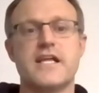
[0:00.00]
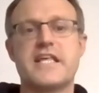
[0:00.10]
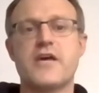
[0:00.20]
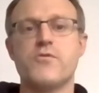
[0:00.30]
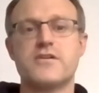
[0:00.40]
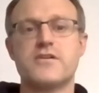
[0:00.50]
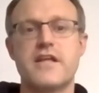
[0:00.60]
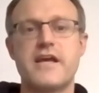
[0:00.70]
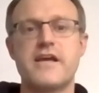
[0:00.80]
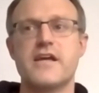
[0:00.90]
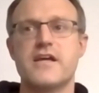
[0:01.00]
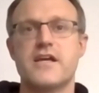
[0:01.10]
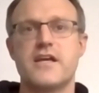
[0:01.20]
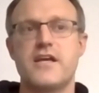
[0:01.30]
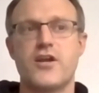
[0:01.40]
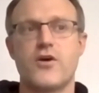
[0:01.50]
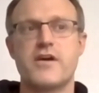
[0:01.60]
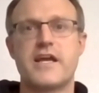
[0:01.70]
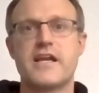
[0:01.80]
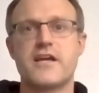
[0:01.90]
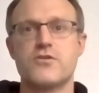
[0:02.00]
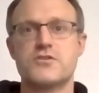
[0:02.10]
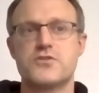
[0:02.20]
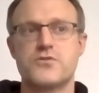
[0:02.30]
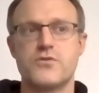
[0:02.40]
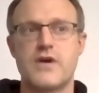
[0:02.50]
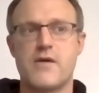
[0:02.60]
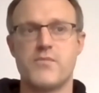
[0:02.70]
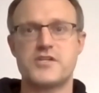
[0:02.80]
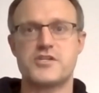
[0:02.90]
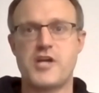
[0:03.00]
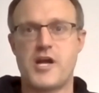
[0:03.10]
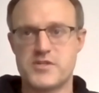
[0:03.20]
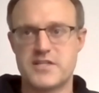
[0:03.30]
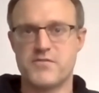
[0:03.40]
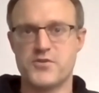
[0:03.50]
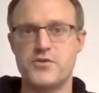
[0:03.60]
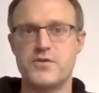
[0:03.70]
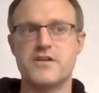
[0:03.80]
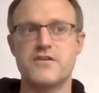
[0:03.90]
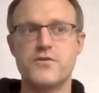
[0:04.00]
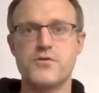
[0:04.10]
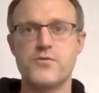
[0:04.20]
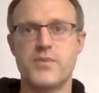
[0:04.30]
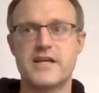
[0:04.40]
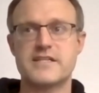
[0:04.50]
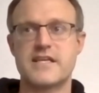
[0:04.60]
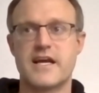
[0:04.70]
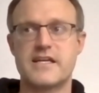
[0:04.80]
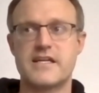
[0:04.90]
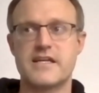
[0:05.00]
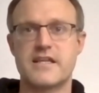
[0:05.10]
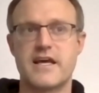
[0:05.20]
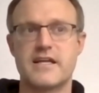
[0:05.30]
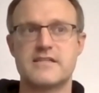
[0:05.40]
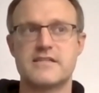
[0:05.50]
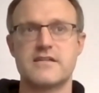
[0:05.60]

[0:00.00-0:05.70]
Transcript: like they wouldn't, you know, again, it goes to how much level do you need to do, but it's the idea that